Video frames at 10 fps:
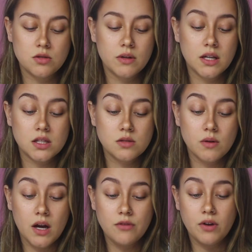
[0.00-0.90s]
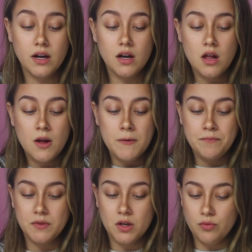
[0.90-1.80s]
doing it this way I find
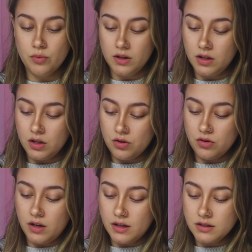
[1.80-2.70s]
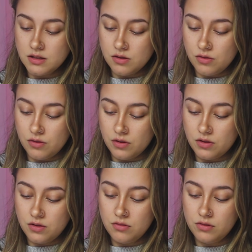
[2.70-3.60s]
it really creates the
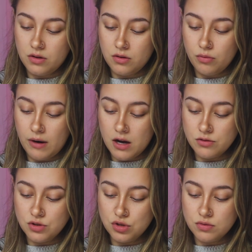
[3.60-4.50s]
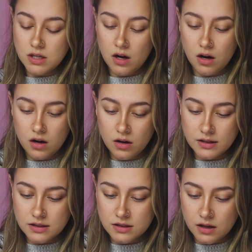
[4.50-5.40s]
cute little round juicy
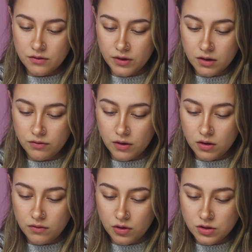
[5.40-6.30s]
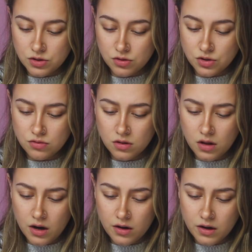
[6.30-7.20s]
heart instead of like a very
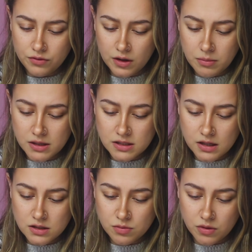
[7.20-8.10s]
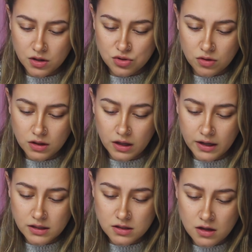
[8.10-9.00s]
structural heart, if that makes sense, with like straight
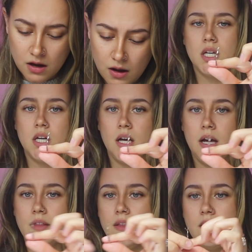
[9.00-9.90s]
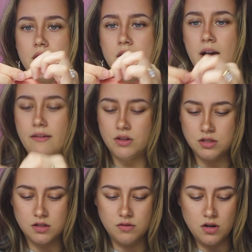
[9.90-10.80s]
lines. And then there you have it.
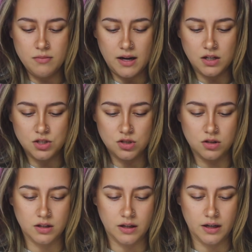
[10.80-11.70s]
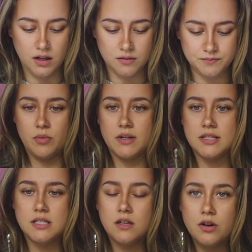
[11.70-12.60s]
This is what your magnet should look like. You want to
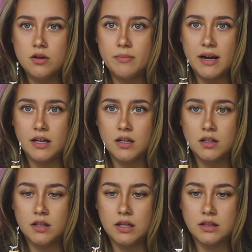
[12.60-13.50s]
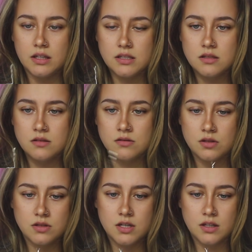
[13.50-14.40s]
stick it on your magnet like this.
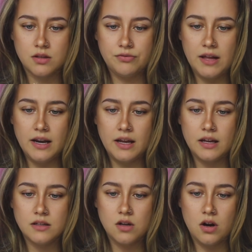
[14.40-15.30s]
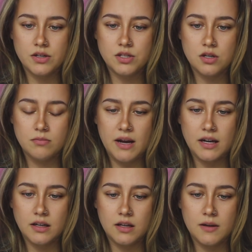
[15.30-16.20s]
So stick the flat end onto your
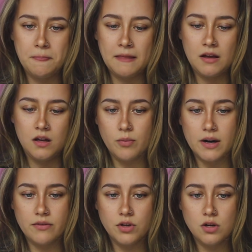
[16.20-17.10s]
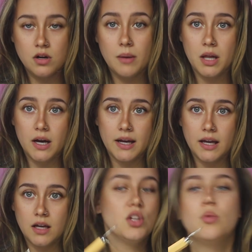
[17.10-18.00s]
magnet. Whenever you're applying
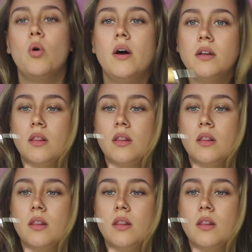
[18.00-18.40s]
it, you want